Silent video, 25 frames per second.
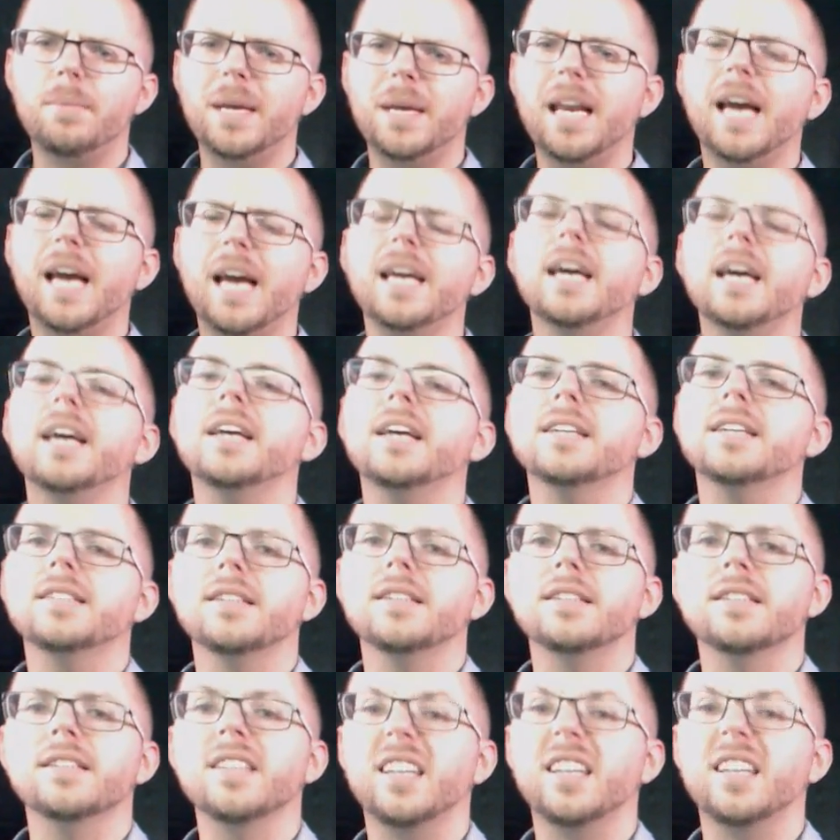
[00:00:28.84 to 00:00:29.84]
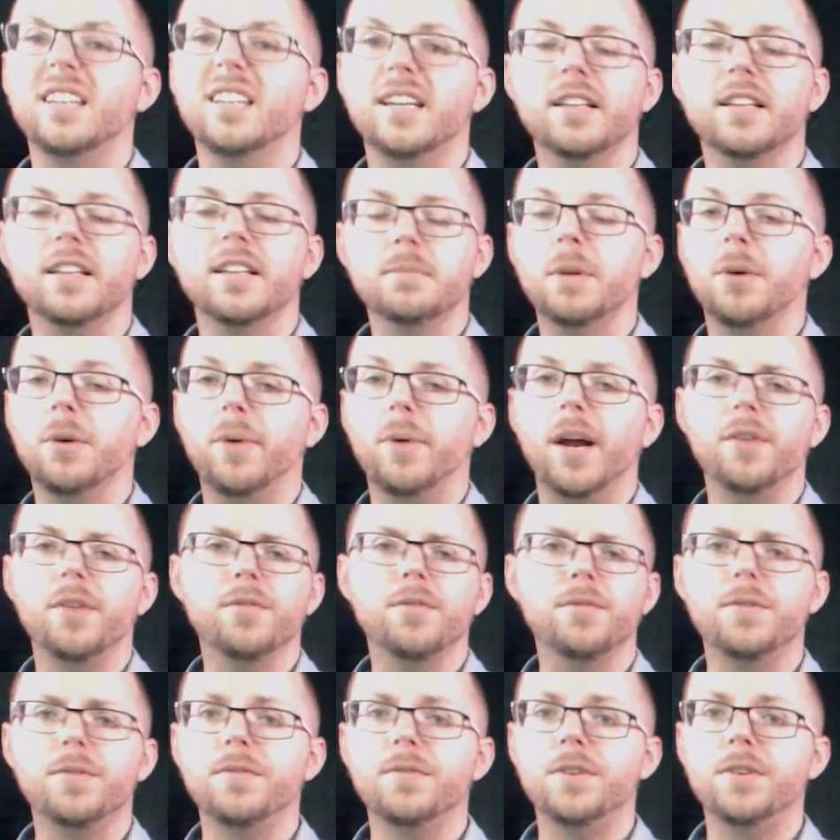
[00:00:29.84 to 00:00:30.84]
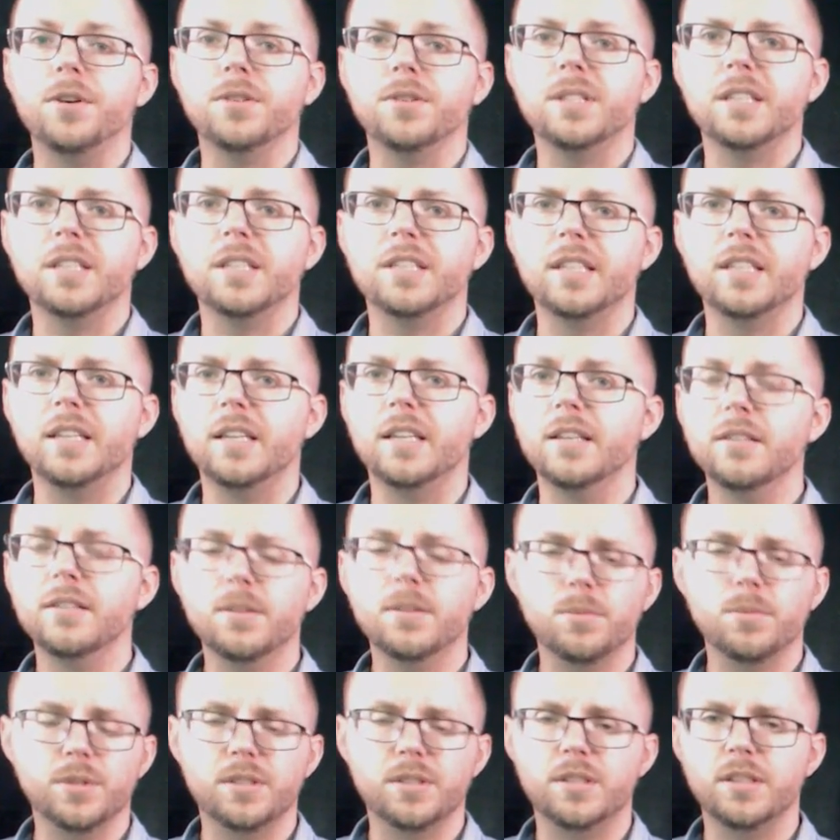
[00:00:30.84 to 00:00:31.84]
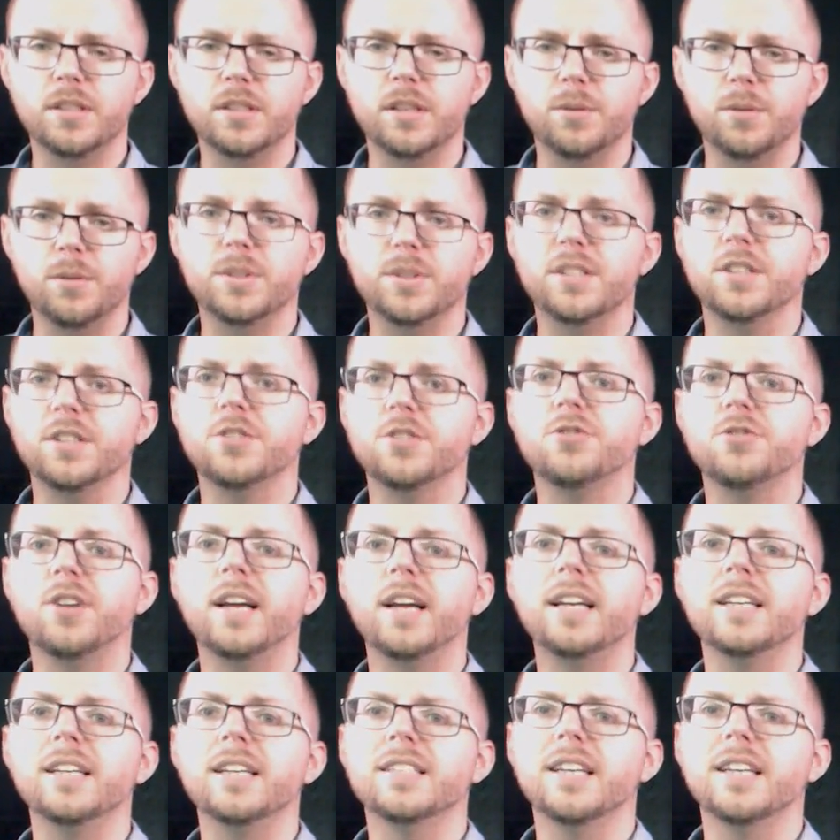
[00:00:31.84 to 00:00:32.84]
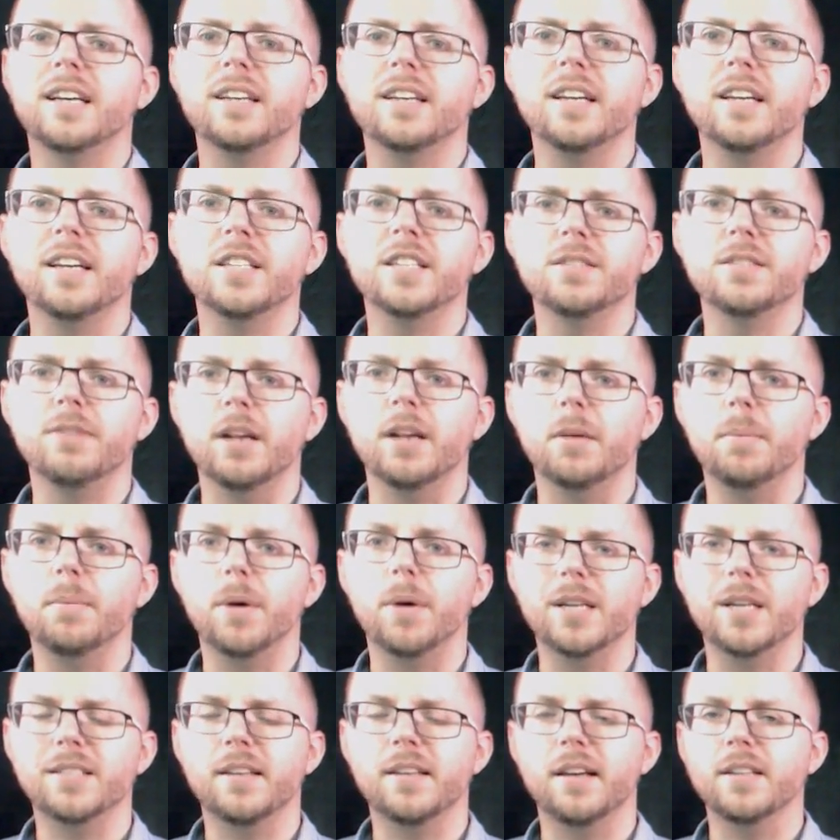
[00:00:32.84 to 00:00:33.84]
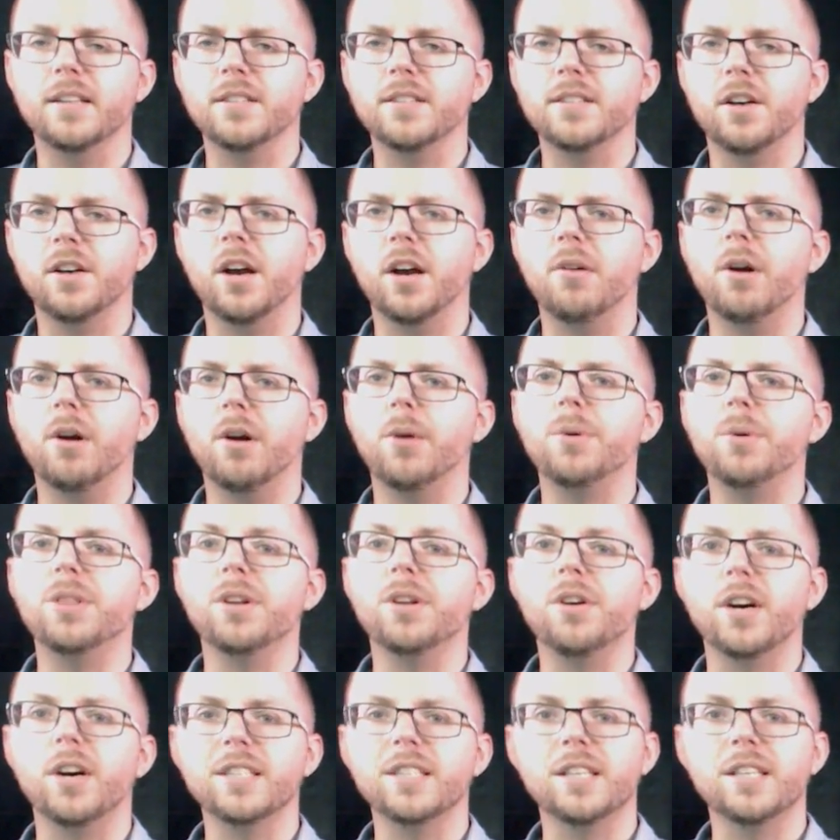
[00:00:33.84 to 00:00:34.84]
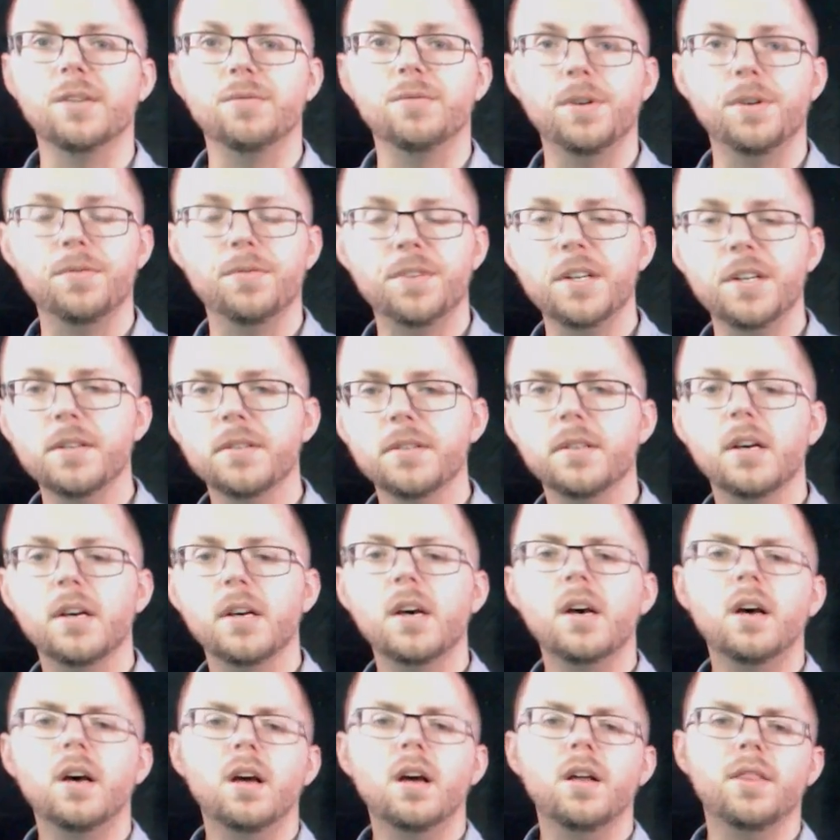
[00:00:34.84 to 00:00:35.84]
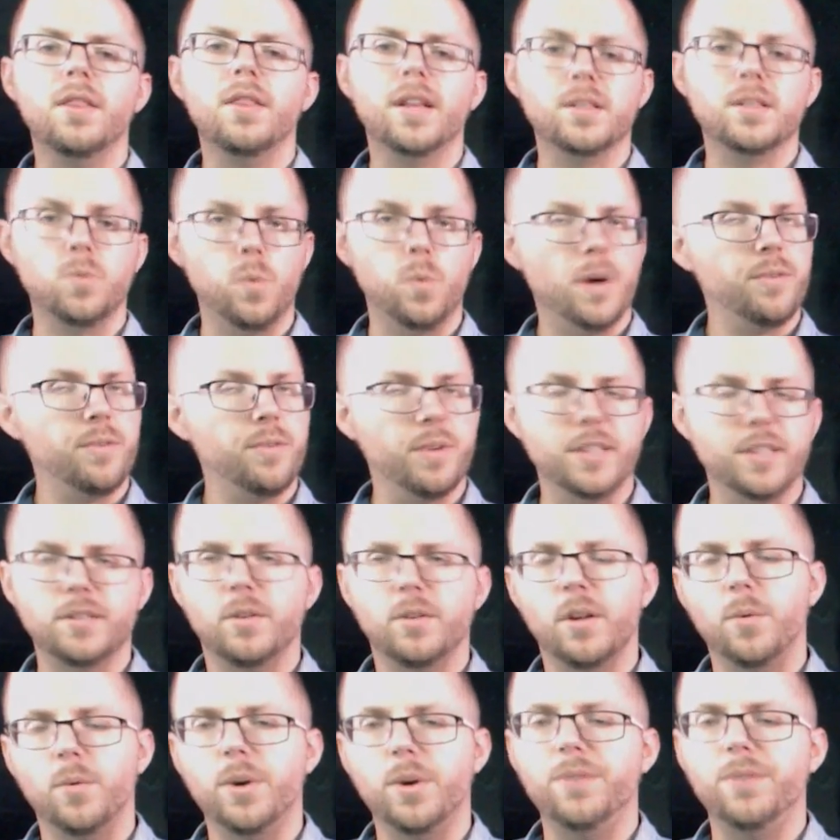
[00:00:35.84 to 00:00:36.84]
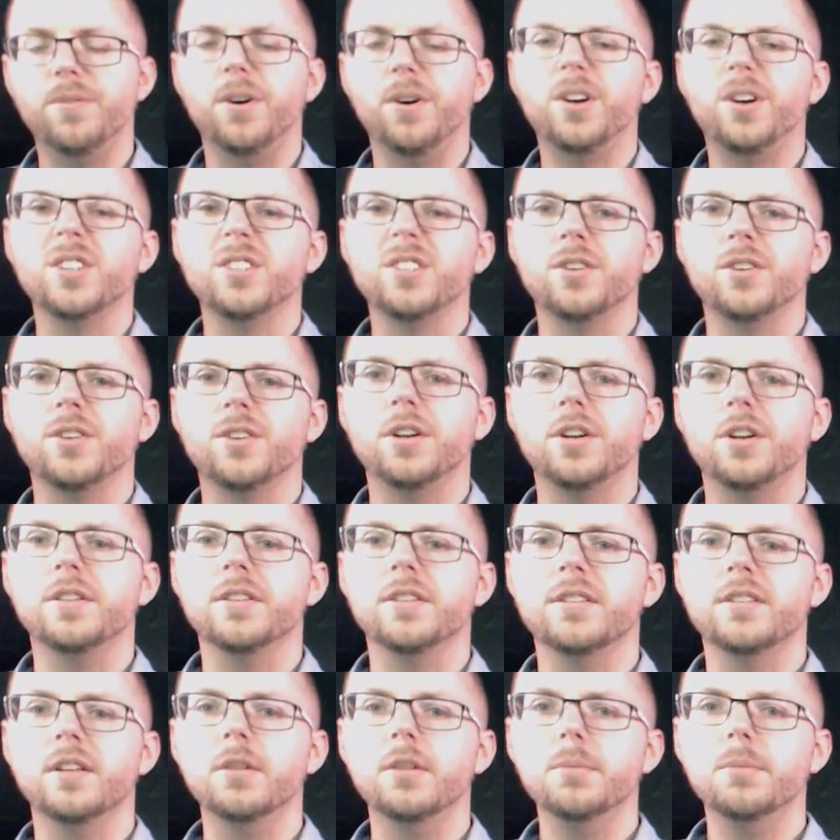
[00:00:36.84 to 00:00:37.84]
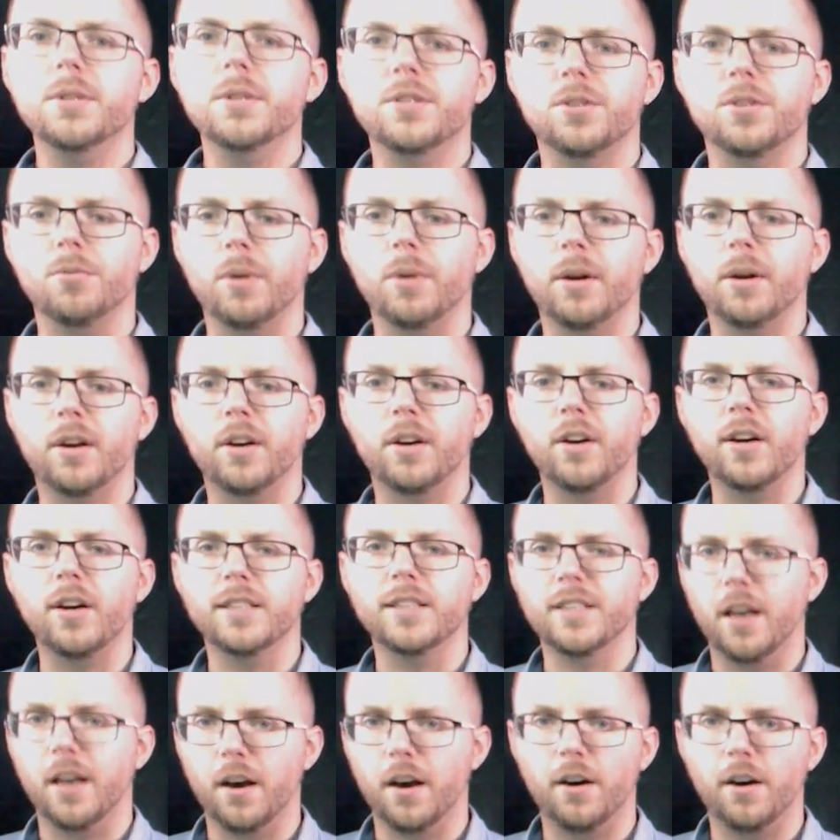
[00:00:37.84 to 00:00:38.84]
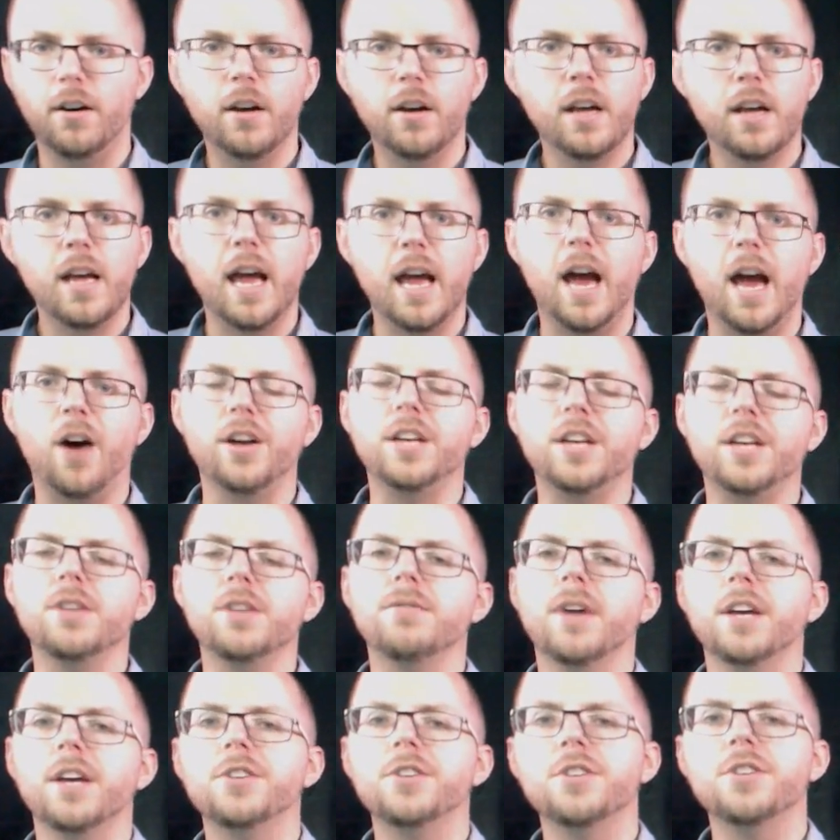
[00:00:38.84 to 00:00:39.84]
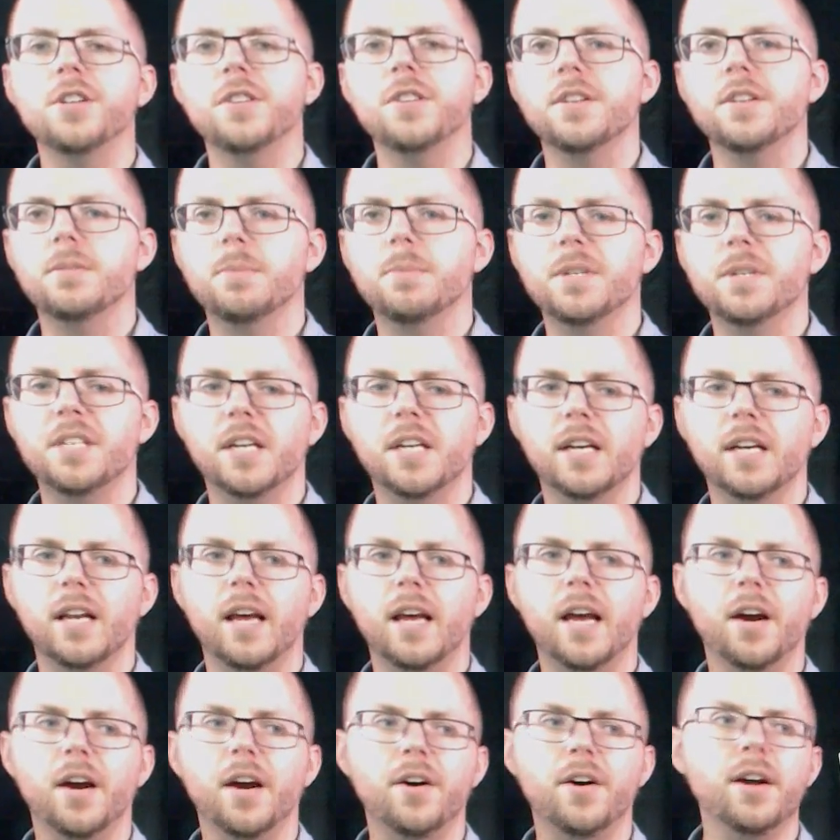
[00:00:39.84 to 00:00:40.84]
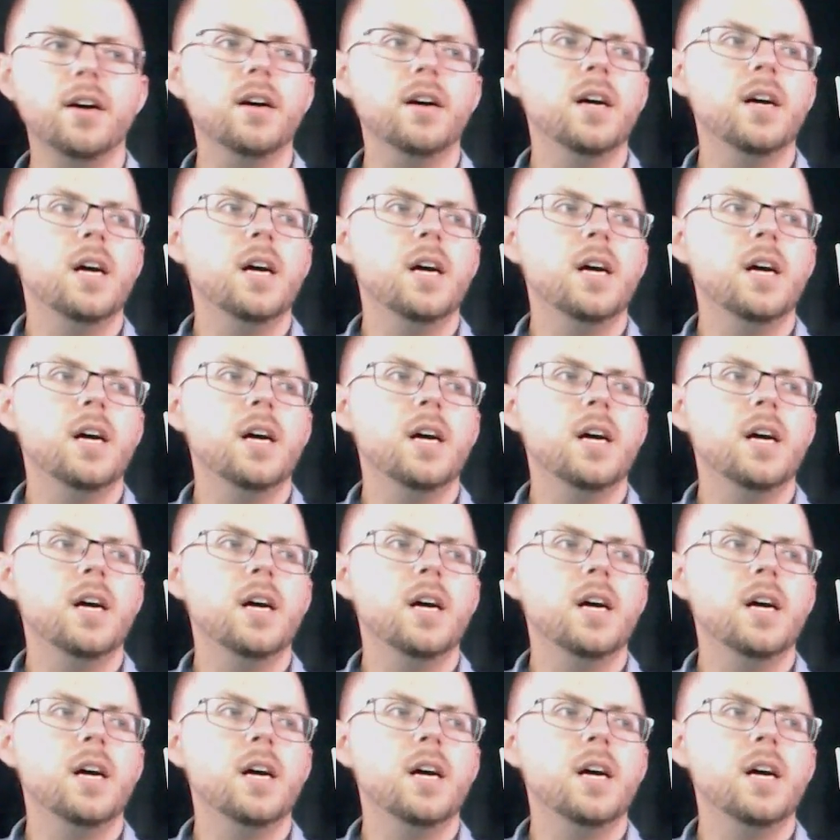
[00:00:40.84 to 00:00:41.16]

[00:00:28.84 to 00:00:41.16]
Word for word: mean, A A S is a technique that's been around for fifty or sixty years. It was, it was an Australian technique developed by C S I R O in the nineteen fifties. That's one reason that we focus on it in the syllabus, to recognise our, our innovation in this particular area,